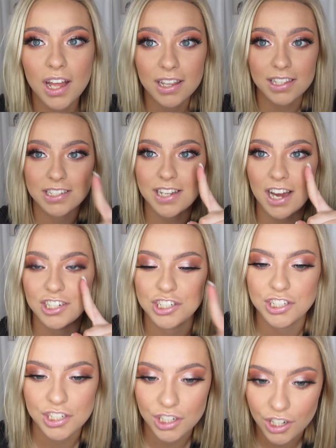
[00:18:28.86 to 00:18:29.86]
This lash is
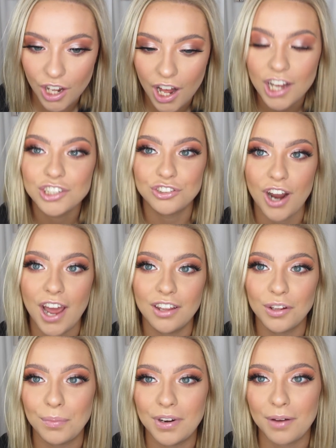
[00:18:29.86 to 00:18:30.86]
still drying a
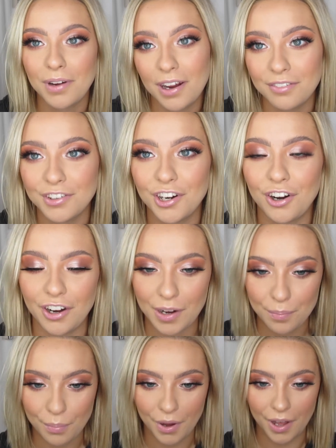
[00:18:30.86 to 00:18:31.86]
little bit. I'm kind of in a
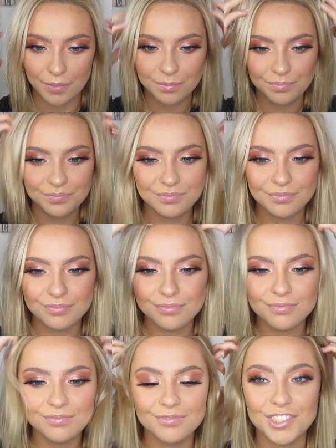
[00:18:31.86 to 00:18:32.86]
hurry, but
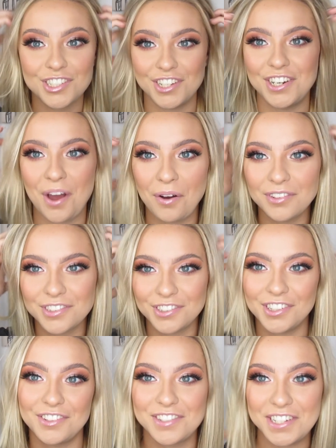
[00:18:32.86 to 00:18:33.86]
just so you know, so
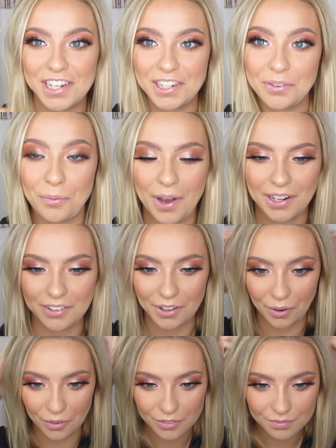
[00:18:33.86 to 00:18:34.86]
you don't see like the white
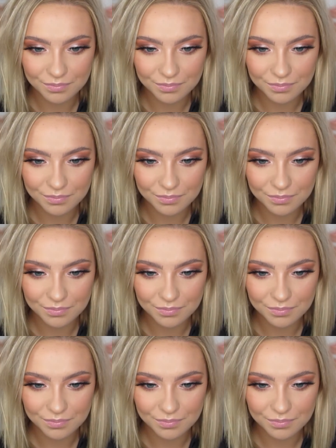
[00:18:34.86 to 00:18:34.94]
glue.